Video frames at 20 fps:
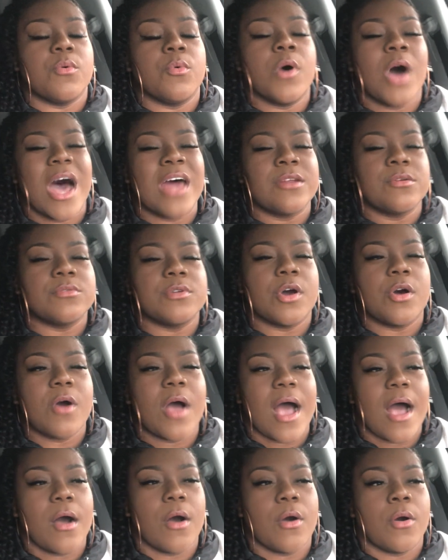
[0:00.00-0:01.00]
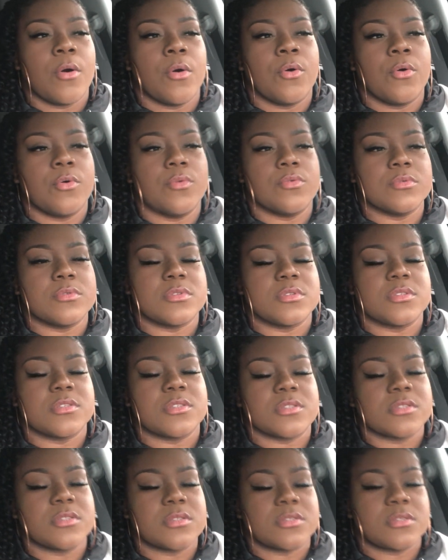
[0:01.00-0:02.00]
well, I don't know how
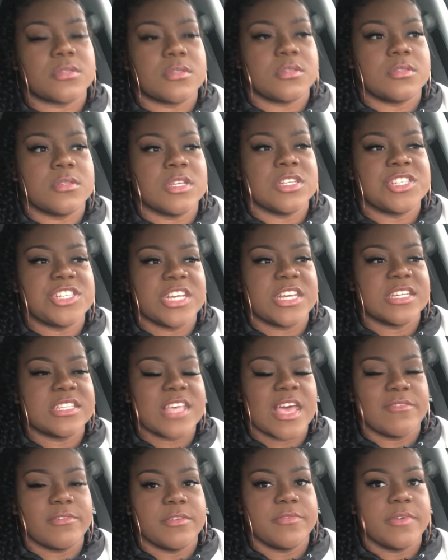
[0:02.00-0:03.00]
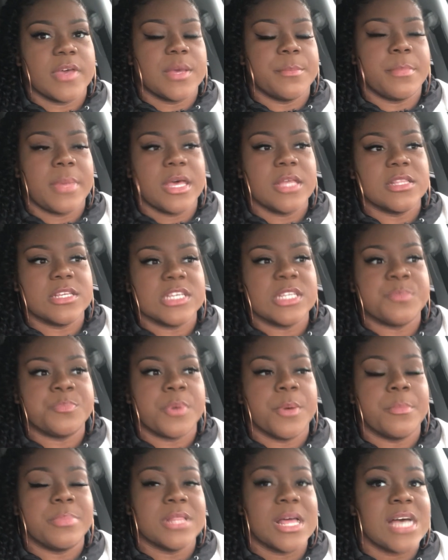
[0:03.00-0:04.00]
old the Chic and Savvy Belle is,
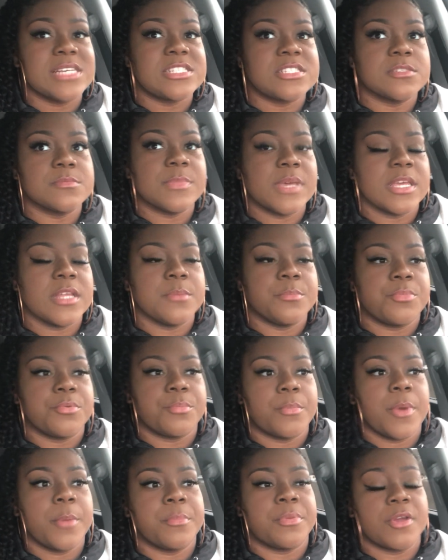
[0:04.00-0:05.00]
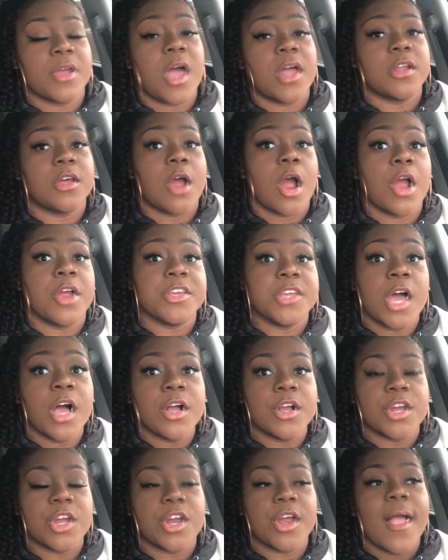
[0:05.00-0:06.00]
but Blossom and Brianna are
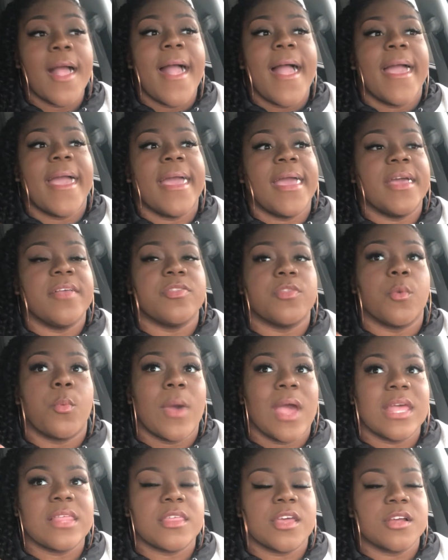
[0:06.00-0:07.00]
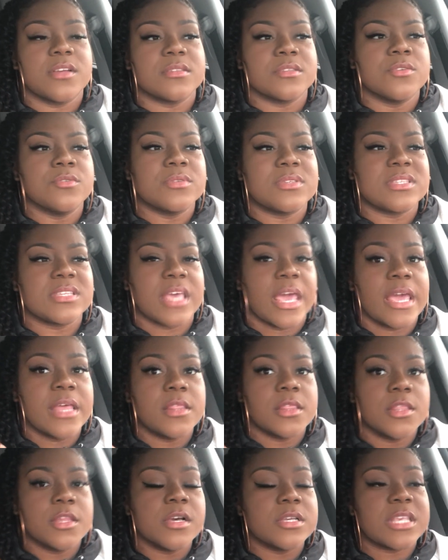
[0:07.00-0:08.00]
younger, and the way their
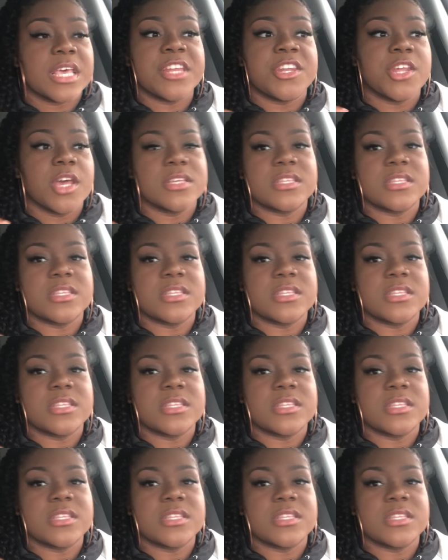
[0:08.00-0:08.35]
skin looks, it